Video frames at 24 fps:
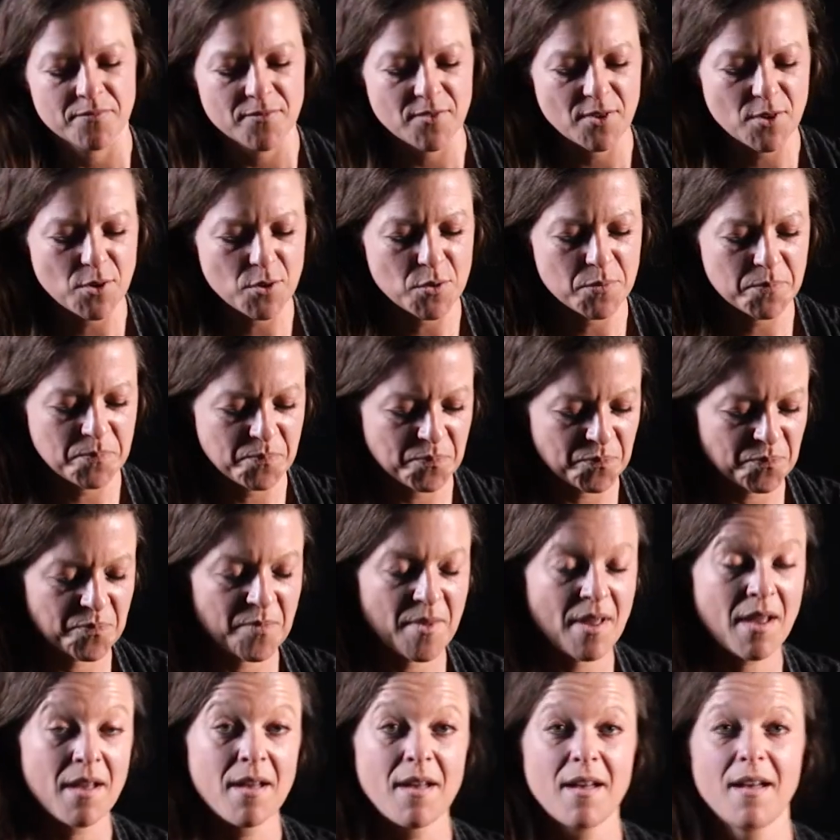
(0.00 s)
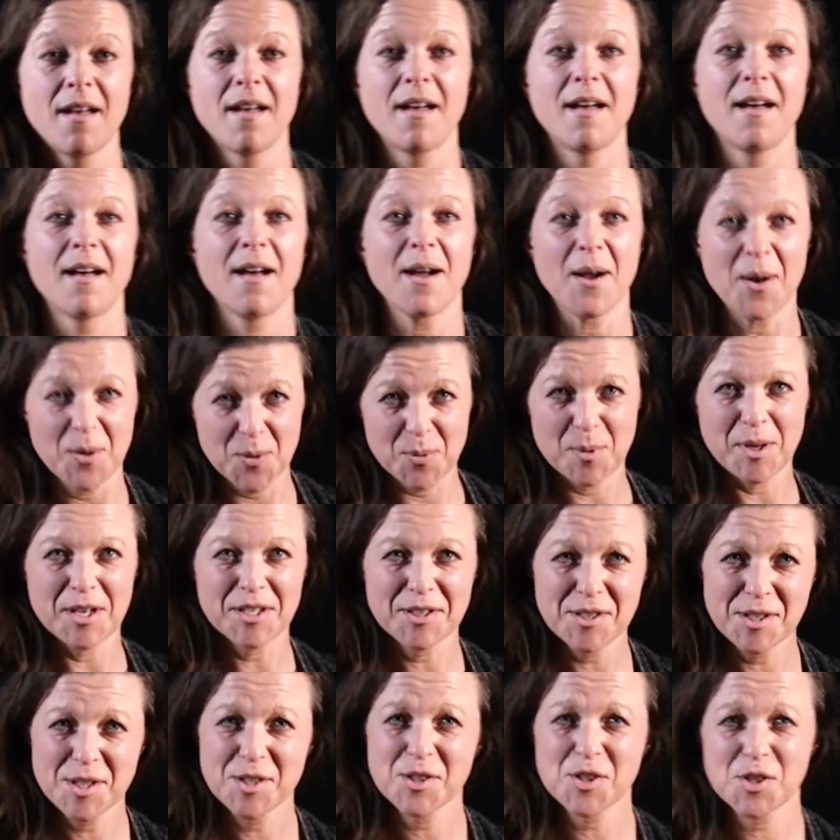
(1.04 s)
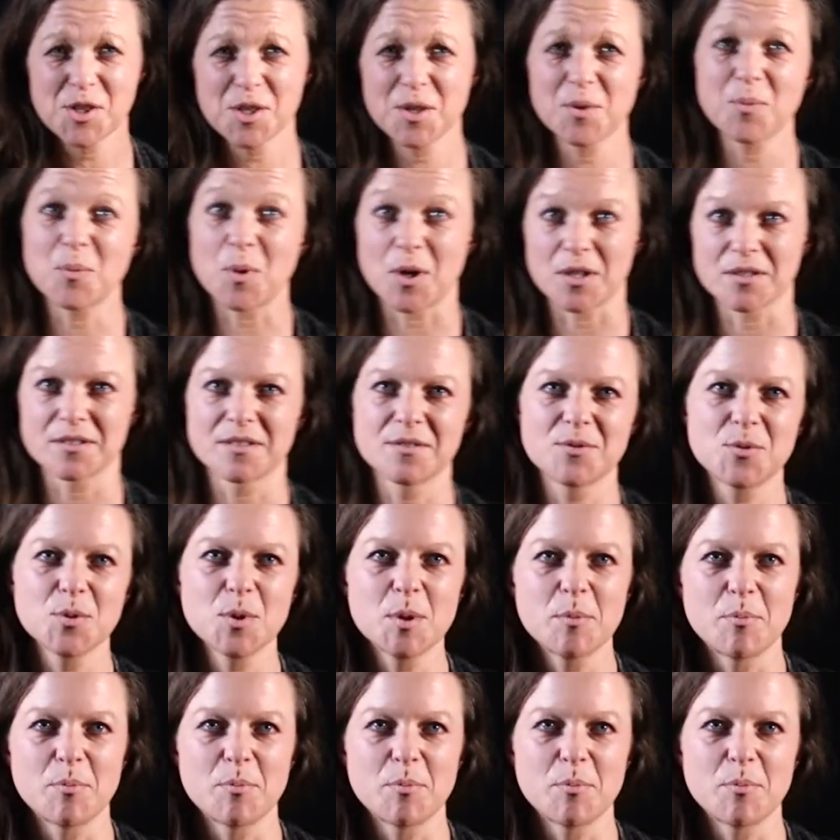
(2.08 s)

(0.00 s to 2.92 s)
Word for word: So, a quality engineer walks into